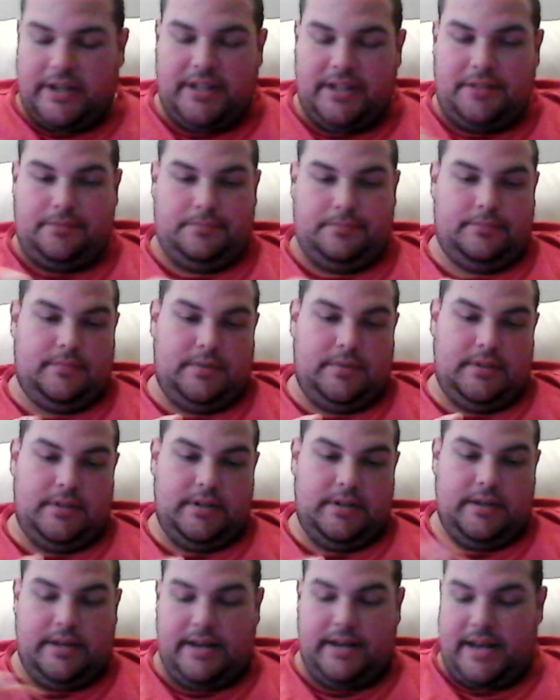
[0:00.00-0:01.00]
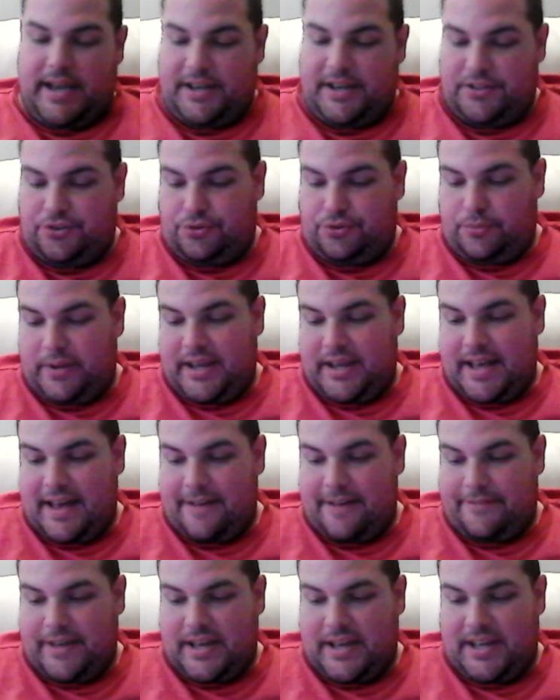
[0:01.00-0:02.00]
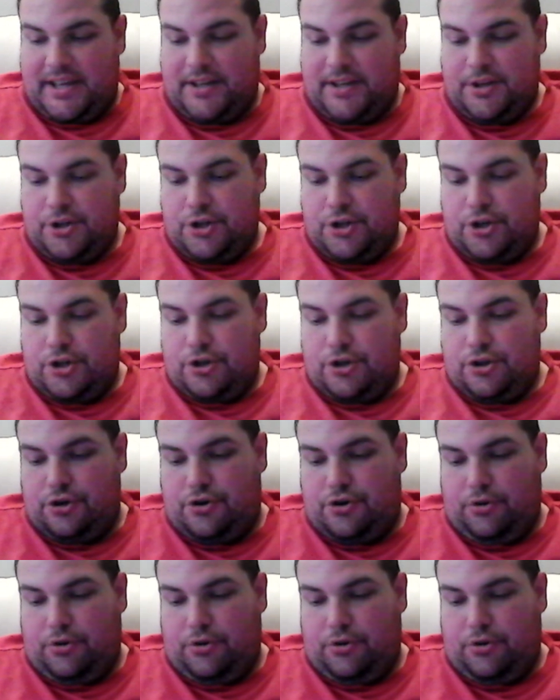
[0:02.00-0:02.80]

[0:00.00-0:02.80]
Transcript: Alright. Next, we have a